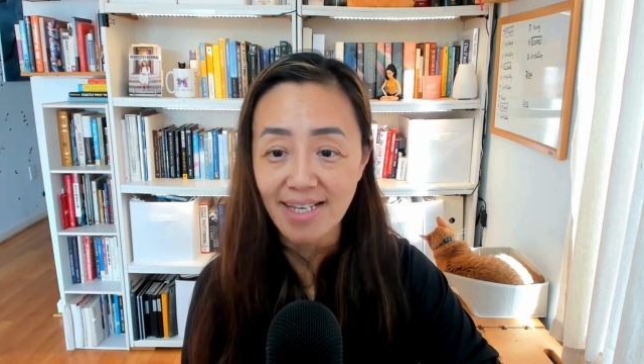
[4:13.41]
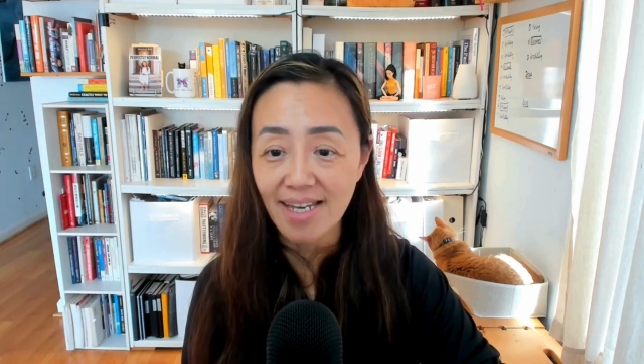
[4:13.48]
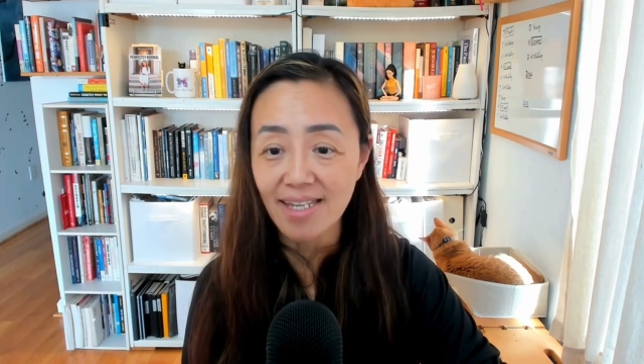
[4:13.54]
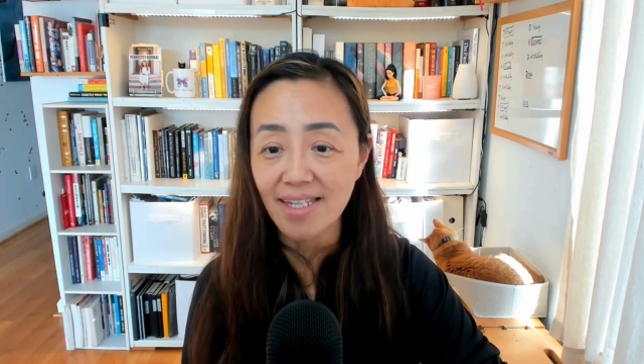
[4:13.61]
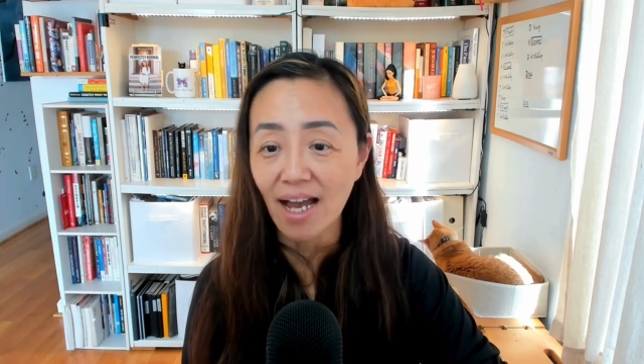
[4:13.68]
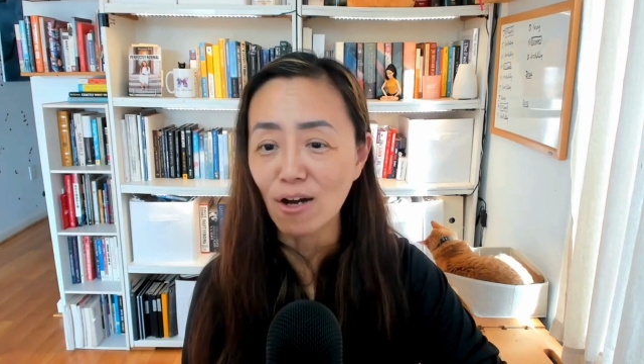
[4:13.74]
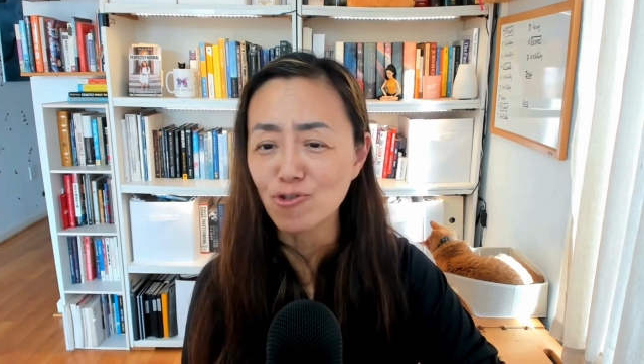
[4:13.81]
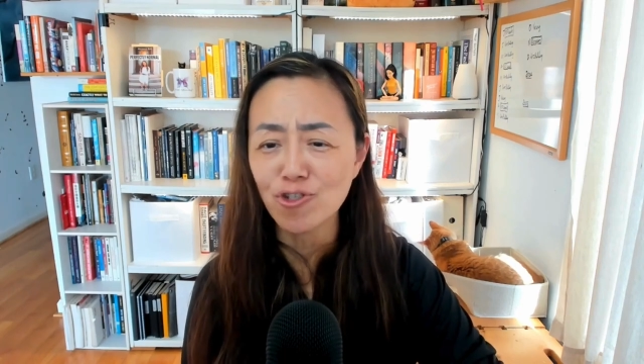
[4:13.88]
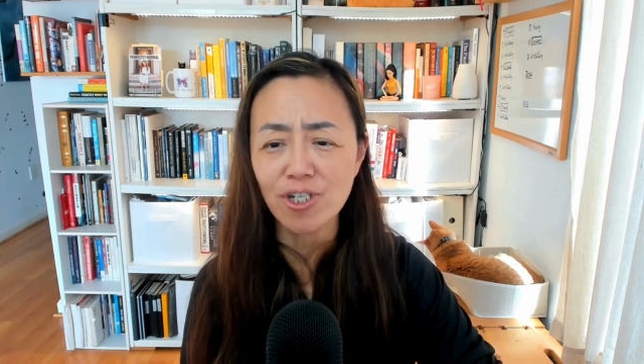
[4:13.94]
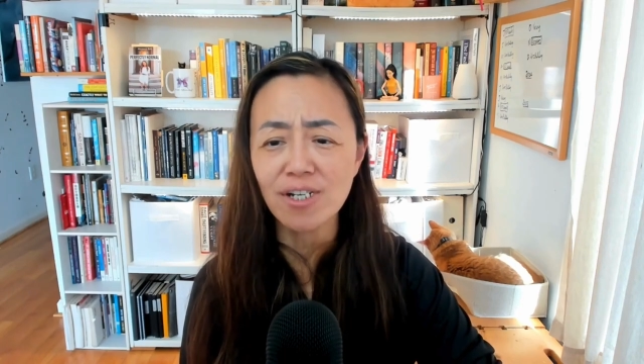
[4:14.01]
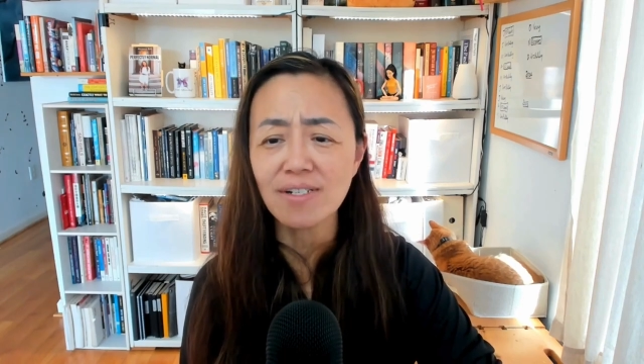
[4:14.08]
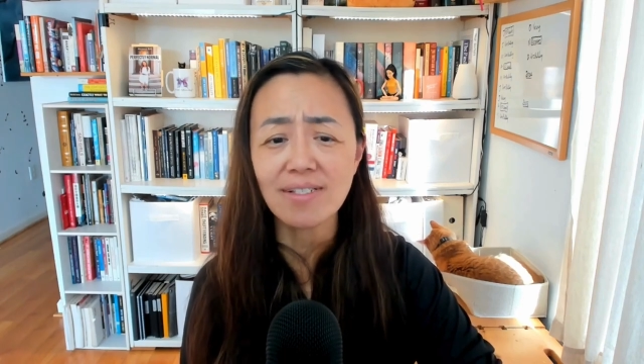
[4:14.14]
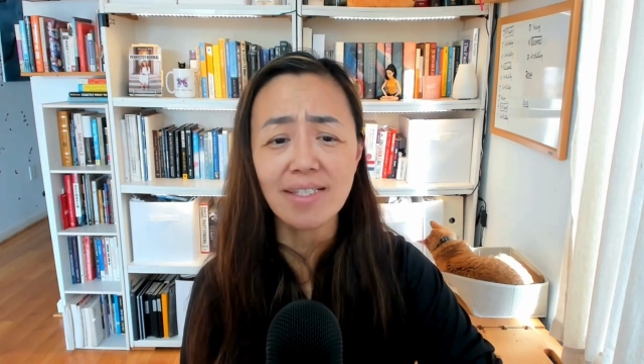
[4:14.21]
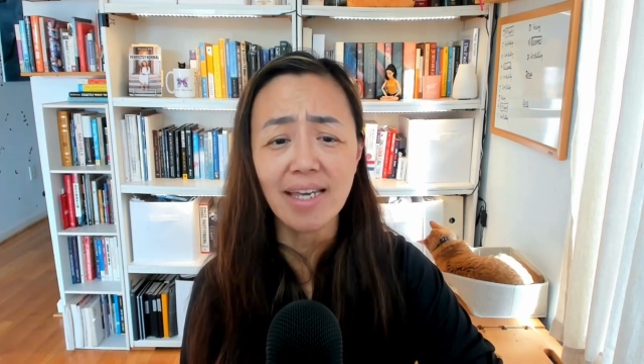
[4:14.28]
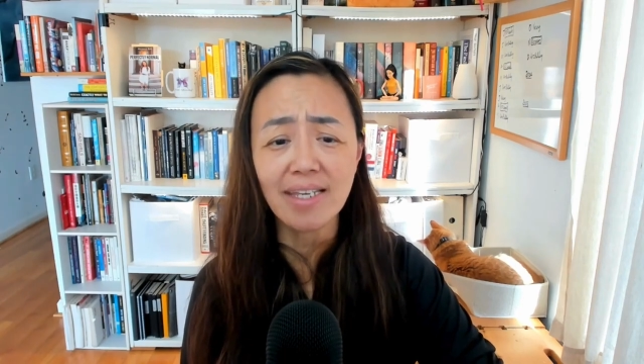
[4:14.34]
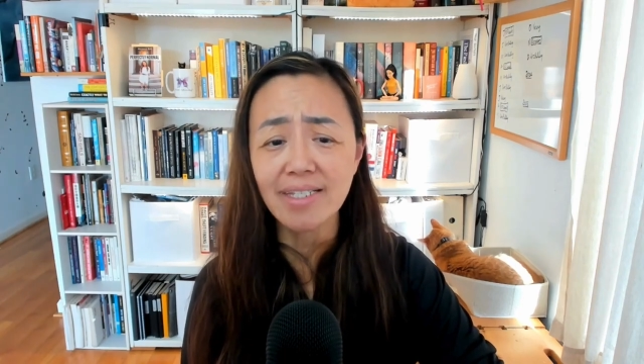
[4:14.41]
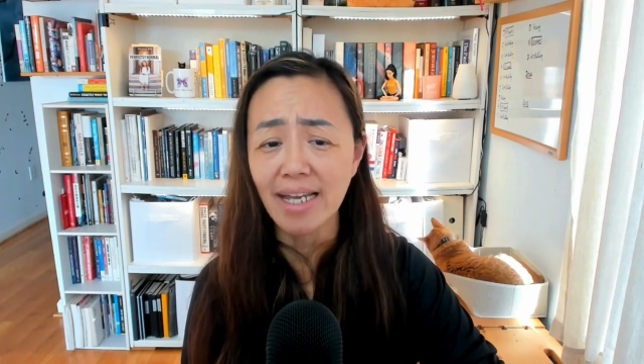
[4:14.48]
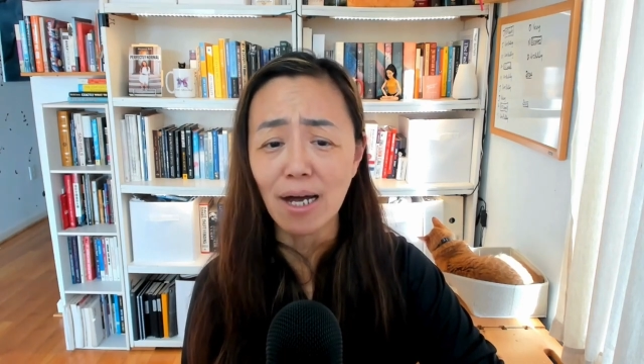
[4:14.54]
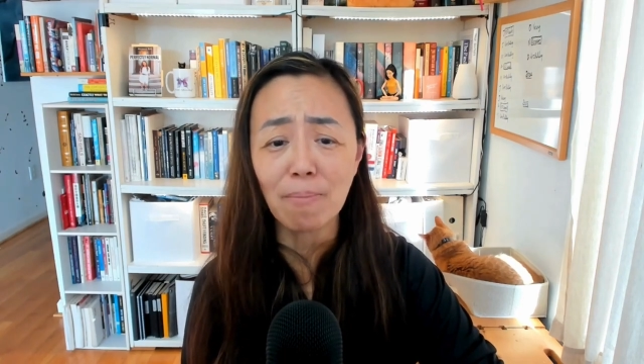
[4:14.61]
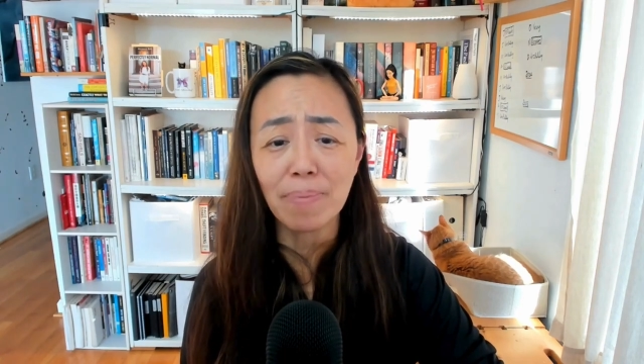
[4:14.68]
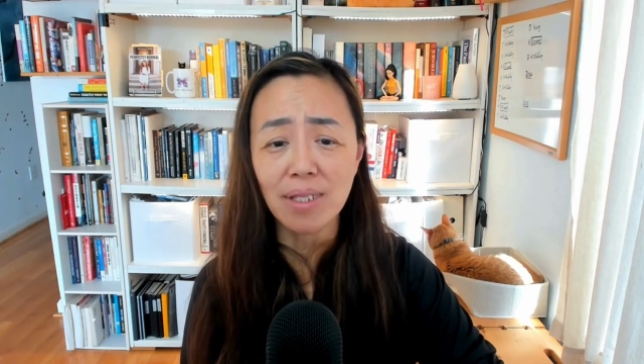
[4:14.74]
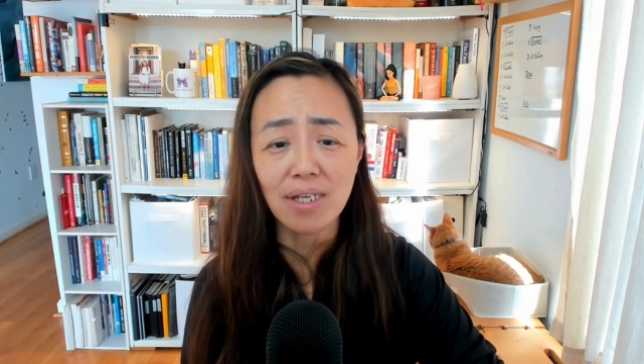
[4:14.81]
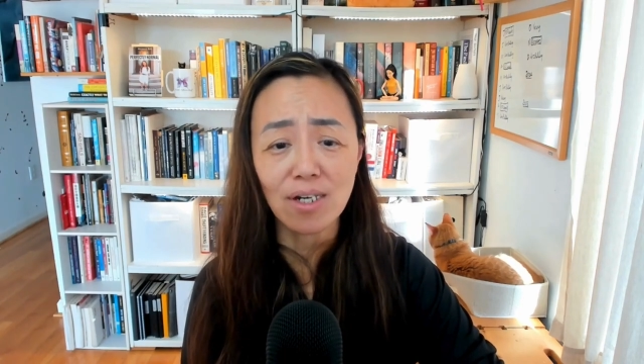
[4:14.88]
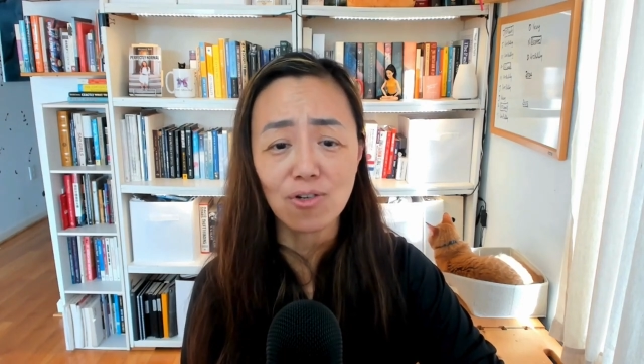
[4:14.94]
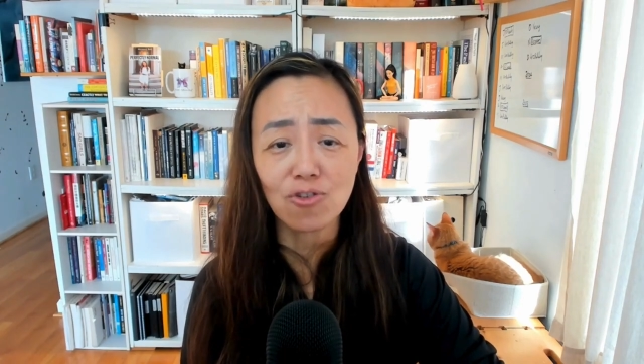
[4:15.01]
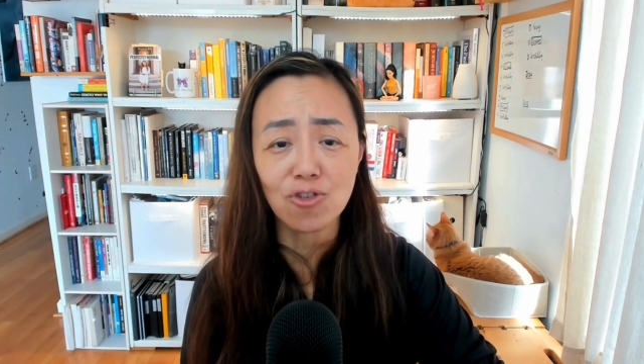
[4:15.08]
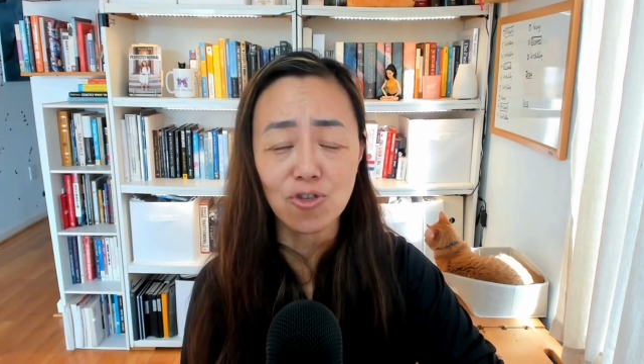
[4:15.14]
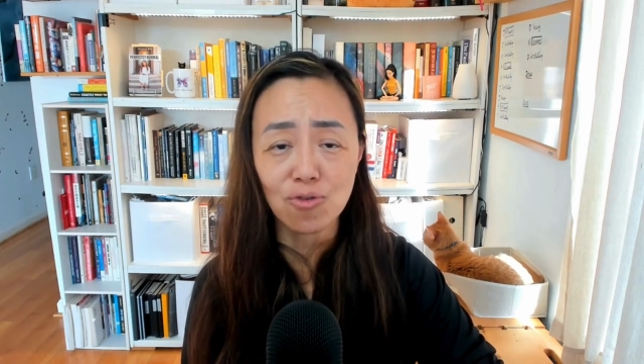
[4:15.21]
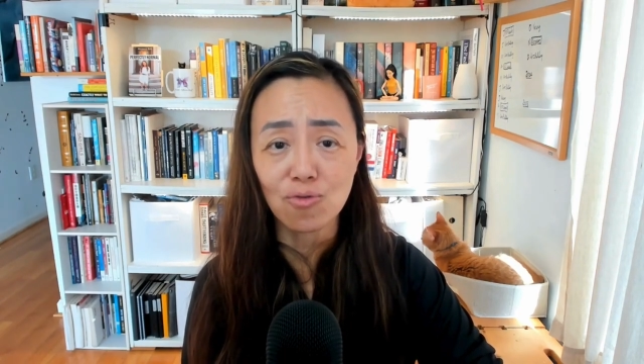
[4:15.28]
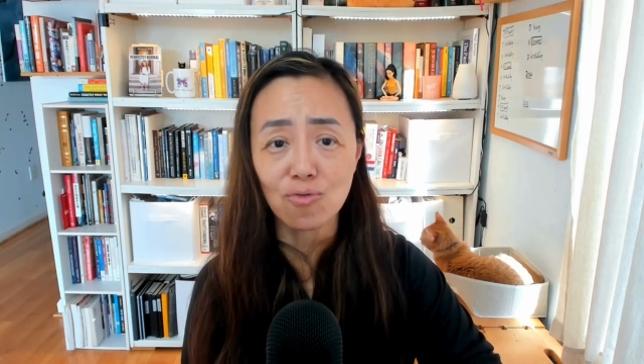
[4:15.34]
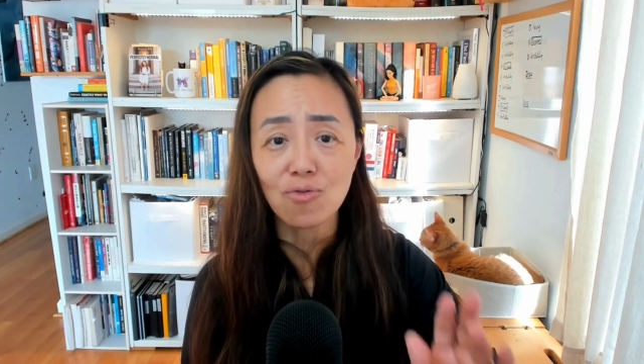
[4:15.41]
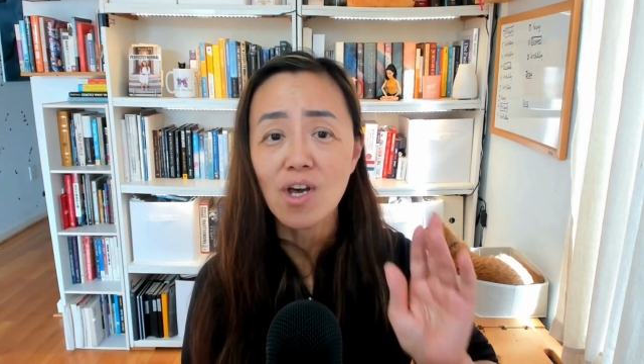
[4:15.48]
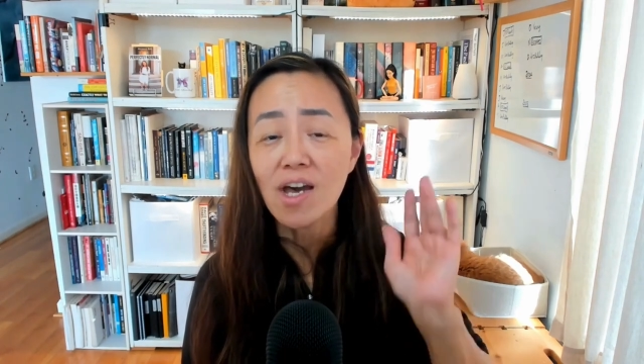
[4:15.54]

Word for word: and I'll share a link down below to